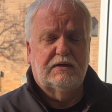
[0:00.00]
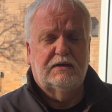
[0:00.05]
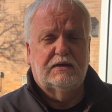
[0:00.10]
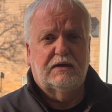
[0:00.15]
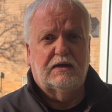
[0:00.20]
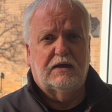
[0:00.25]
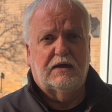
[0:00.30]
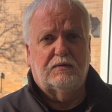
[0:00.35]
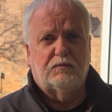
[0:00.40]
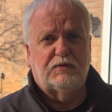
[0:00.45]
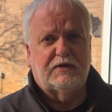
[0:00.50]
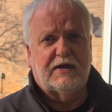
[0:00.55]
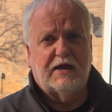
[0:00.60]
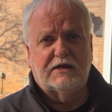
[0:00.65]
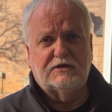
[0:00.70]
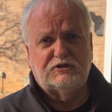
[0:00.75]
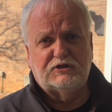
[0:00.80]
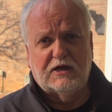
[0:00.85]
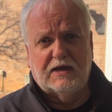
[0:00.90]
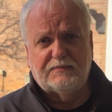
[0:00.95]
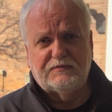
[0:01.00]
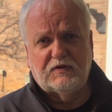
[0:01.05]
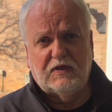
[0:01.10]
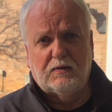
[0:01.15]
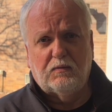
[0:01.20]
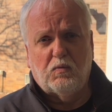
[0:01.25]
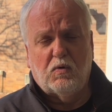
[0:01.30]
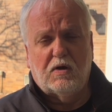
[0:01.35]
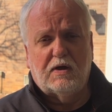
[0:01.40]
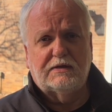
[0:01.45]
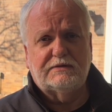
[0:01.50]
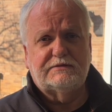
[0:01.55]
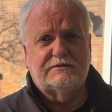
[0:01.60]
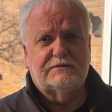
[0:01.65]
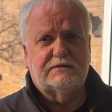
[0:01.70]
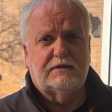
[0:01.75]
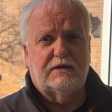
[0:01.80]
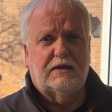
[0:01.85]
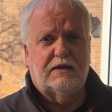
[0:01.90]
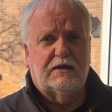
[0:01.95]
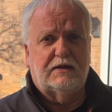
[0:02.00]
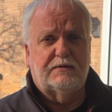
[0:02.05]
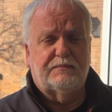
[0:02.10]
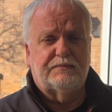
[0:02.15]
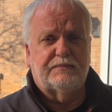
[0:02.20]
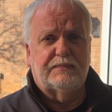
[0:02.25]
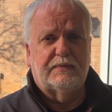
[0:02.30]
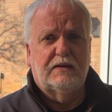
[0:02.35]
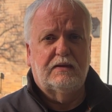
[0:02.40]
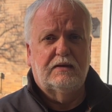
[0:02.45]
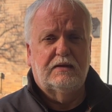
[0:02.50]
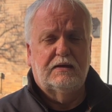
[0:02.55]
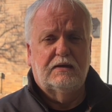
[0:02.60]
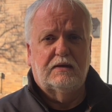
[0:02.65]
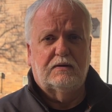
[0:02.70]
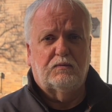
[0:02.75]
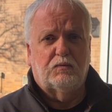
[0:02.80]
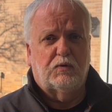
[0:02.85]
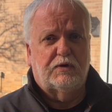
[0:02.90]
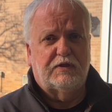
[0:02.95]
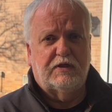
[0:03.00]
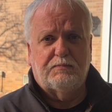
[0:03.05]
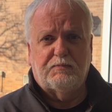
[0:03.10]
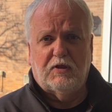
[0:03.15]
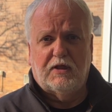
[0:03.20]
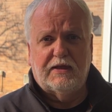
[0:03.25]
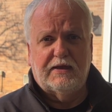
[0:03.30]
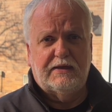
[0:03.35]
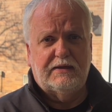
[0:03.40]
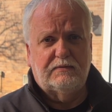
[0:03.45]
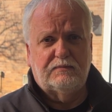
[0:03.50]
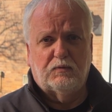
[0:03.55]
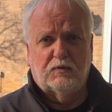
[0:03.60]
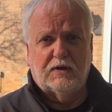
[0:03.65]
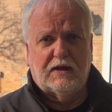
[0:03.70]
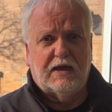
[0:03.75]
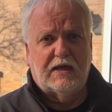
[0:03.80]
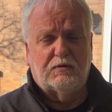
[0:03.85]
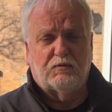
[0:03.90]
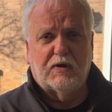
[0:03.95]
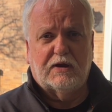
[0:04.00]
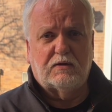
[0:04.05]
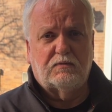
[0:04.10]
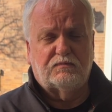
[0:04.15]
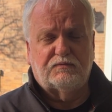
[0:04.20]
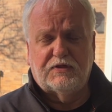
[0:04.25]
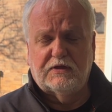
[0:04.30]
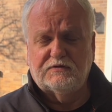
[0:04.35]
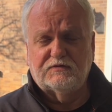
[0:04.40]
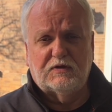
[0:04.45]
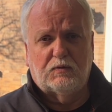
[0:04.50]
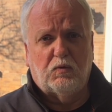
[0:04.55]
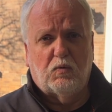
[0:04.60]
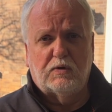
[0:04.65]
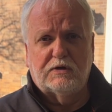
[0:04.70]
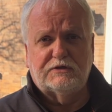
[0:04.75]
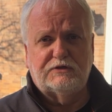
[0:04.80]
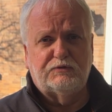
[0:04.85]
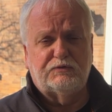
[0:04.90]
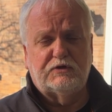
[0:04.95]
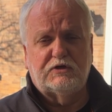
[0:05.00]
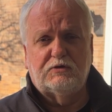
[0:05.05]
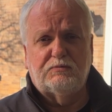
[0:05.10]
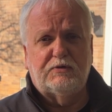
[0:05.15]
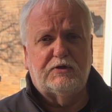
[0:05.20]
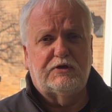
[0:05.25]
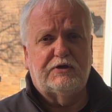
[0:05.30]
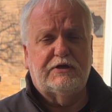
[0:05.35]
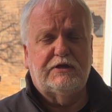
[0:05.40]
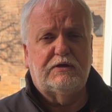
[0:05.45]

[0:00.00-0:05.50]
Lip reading: what kind of jobs they want, where they play, what kind of things they want to do in the community,